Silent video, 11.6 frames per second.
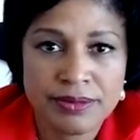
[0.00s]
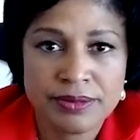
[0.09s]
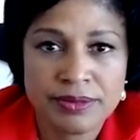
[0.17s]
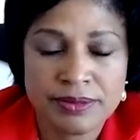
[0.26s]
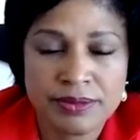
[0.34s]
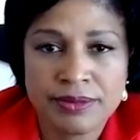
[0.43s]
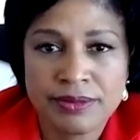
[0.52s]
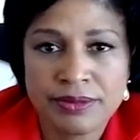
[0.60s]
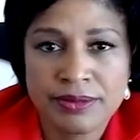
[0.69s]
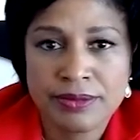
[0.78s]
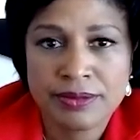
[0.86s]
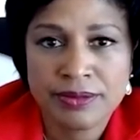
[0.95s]

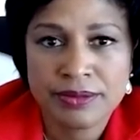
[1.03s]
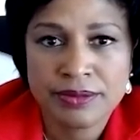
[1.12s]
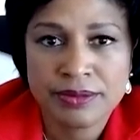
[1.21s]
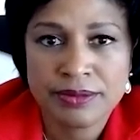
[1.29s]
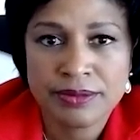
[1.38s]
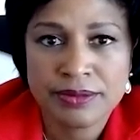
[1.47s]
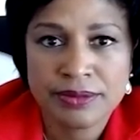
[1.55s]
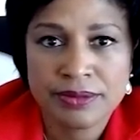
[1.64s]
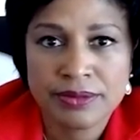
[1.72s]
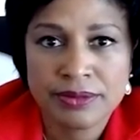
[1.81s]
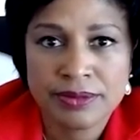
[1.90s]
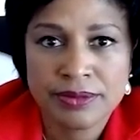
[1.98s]

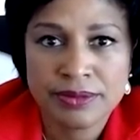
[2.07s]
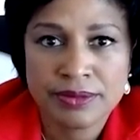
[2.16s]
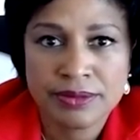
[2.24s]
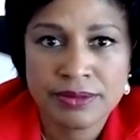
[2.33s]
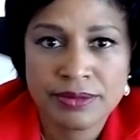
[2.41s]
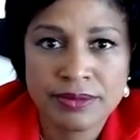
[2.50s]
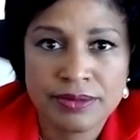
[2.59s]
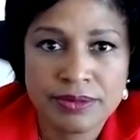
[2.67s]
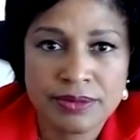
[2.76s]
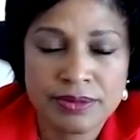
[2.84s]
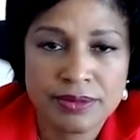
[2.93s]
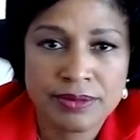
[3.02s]

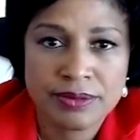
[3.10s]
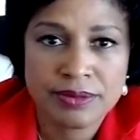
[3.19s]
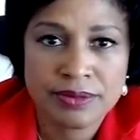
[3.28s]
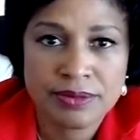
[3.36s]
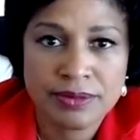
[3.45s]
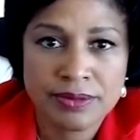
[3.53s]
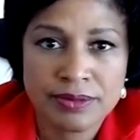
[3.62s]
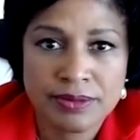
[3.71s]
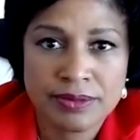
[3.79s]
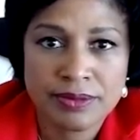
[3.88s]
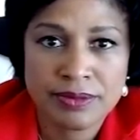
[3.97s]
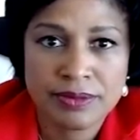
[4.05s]

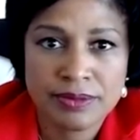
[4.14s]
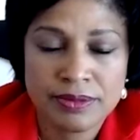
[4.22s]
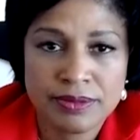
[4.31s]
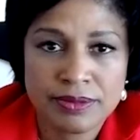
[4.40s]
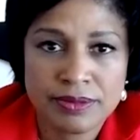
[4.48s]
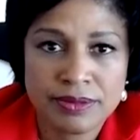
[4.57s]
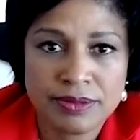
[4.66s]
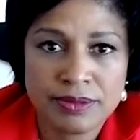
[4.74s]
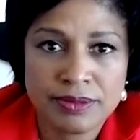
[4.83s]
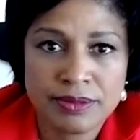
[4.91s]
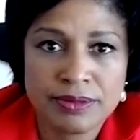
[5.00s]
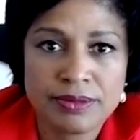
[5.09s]

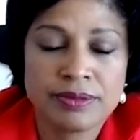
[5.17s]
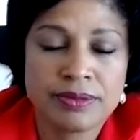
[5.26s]
(silent)